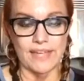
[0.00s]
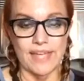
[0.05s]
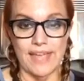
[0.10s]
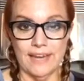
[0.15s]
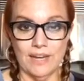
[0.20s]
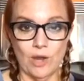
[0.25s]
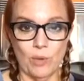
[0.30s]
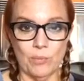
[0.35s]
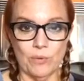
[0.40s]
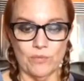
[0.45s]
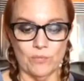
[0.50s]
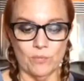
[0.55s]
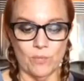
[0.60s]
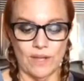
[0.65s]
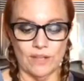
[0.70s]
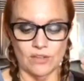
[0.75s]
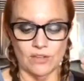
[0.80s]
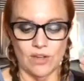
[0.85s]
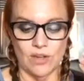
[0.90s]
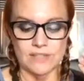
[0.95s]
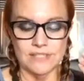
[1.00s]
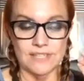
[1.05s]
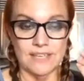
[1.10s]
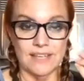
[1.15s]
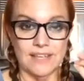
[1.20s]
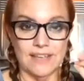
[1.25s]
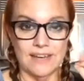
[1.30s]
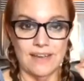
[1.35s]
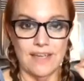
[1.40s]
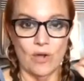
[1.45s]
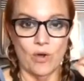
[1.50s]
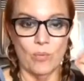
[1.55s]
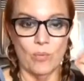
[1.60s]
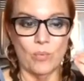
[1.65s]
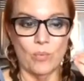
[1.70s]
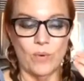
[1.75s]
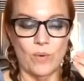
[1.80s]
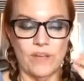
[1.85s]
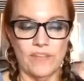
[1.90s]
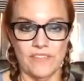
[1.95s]
with it can help with weight loss it can
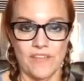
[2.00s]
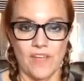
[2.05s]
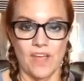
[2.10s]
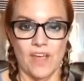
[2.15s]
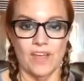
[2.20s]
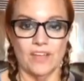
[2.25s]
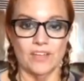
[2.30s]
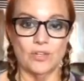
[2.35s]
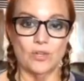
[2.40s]
help with